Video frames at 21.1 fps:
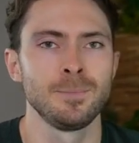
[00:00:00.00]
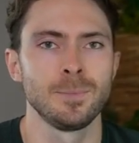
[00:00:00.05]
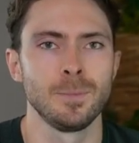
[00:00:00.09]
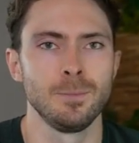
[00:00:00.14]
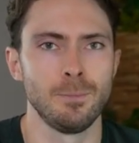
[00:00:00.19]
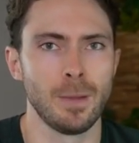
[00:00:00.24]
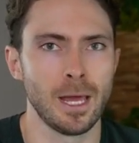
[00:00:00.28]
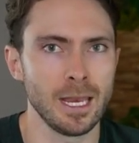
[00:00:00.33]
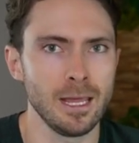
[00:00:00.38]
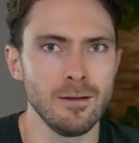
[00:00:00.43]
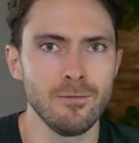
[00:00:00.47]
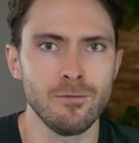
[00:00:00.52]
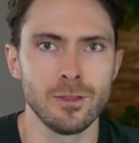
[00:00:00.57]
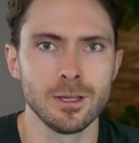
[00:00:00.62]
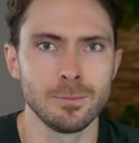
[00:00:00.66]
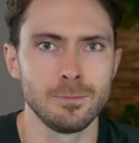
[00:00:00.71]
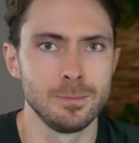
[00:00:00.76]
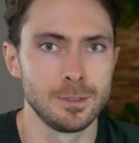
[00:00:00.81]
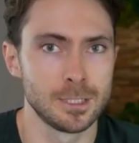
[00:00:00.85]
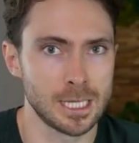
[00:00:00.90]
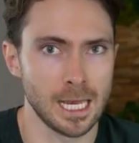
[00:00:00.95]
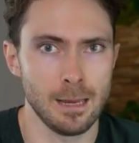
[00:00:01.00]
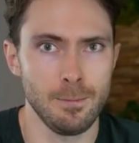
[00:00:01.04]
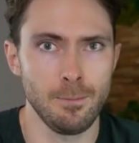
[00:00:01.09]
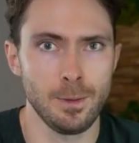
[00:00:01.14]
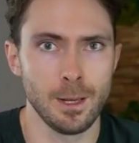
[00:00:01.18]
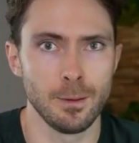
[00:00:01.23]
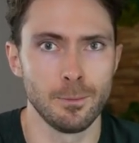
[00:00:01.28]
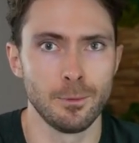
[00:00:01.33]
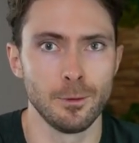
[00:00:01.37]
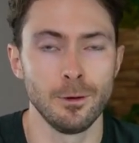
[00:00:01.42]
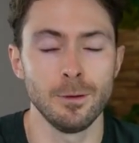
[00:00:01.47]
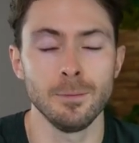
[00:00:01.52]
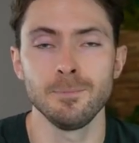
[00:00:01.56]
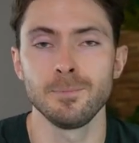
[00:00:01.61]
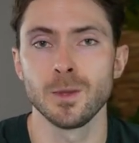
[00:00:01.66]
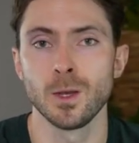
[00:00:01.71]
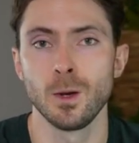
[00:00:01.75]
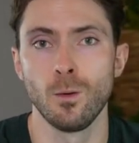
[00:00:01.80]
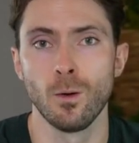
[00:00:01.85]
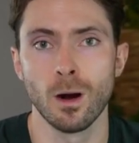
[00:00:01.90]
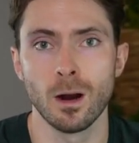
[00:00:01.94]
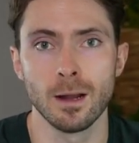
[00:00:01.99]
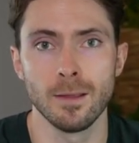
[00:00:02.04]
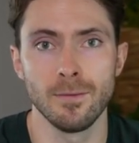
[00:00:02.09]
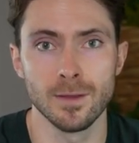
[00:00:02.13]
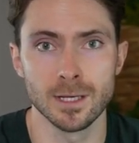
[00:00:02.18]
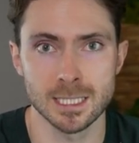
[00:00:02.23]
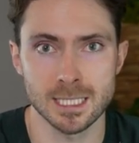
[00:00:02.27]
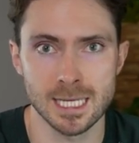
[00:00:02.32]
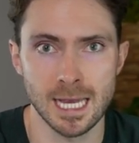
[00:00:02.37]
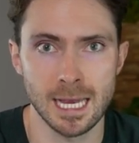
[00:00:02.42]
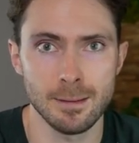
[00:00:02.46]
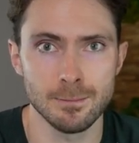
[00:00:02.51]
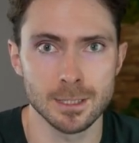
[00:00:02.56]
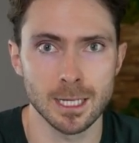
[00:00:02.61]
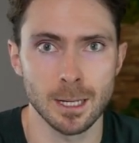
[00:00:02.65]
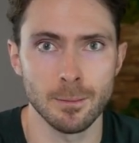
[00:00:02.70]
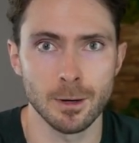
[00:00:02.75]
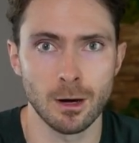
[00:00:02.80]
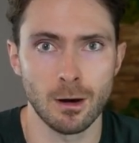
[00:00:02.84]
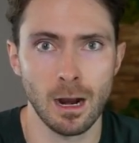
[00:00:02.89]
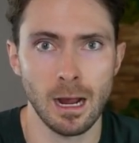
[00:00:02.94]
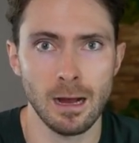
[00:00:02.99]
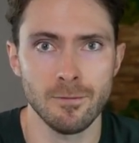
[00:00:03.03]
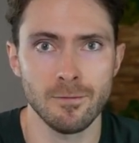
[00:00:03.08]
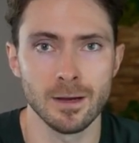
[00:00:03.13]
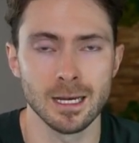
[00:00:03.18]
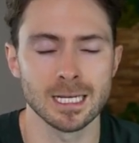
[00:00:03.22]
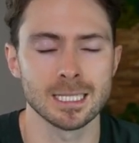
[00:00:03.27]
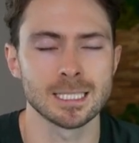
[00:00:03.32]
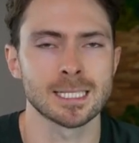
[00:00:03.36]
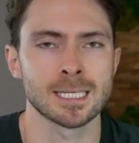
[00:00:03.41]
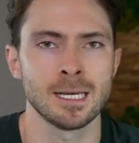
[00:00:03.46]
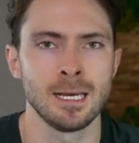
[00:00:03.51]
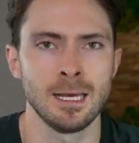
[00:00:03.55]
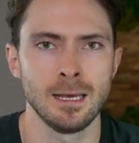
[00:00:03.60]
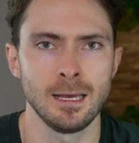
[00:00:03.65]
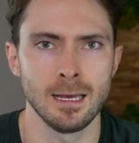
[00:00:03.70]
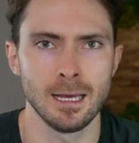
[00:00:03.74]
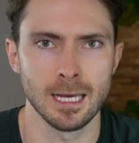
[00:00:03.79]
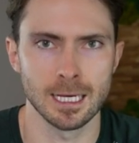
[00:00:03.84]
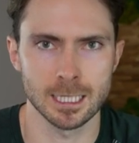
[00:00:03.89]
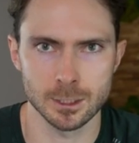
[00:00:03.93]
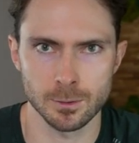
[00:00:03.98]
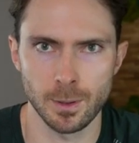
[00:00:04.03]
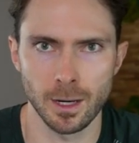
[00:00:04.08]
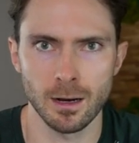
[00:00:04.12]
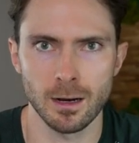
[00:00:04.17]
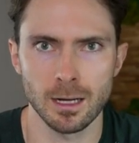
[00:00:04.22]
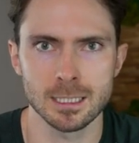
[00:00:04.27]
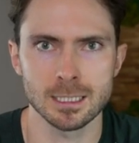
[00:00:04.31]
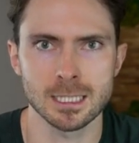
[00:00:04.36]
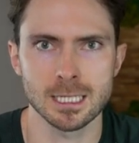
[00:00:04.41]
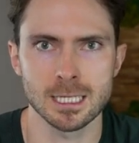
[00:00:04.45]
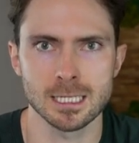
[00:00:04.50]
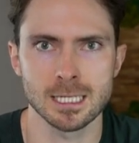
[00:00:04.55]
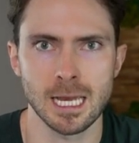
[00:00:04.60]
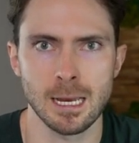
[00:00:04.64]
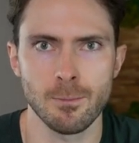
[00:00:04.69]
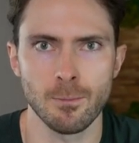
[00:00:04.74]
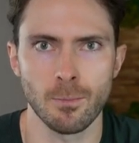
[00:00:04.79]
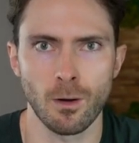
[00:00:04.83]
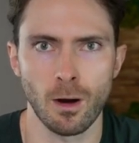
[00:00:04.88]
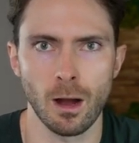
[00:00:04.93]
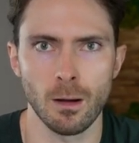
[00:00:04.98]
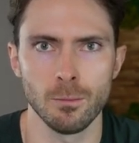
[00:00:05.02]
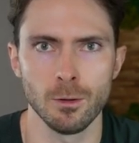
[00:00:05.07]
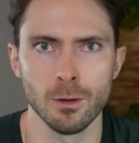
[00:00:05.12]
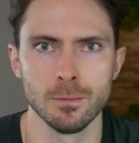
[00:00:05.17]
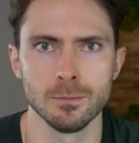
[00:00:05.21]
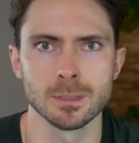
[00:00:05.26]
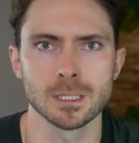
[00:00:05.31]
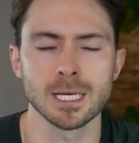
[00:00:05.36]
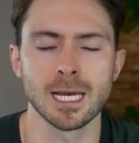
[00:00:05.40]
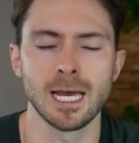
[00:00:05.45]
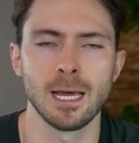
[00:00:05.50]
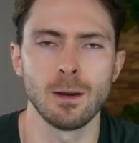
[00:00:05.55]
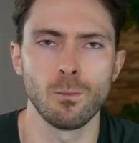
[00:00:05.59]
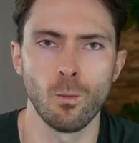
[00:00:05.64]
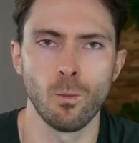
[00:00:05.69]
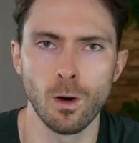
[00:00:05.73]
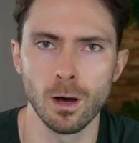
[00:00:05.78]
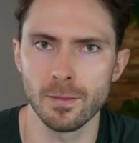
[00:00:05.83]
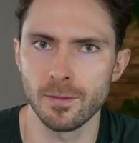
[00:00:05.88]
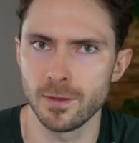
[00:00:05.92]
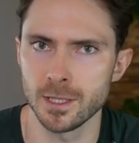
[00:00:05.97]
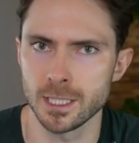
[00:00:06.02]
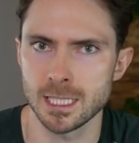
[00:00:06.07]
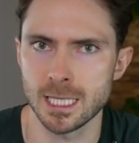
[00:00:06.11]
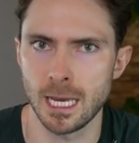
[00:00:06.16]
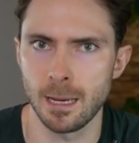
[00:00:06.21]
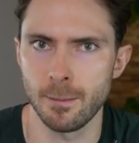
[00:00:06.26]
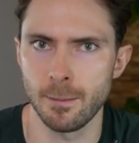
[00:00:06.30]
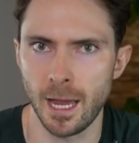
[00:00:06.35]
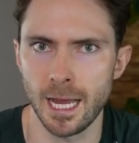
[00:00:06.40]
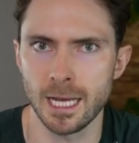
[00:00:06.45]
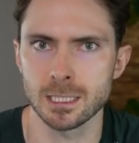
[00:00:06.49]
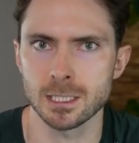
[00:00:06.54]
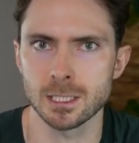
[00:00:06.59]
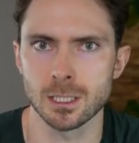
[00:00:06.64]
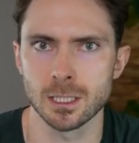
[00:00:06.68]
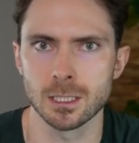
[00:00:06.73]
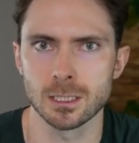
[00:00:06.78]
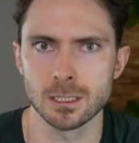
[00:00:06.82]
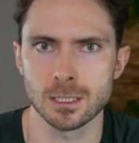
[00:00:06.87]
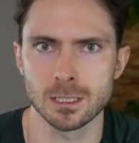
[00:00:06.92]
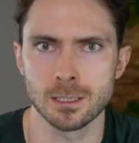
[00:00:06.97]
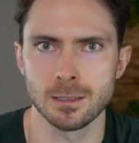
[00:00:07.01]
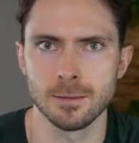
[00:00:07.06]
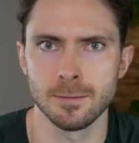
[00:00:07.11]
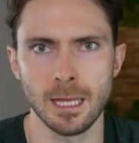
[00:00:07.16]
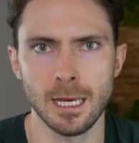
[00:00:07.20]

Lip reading: Many of the same people who are in the same demographics experience the same problems and want the same answers.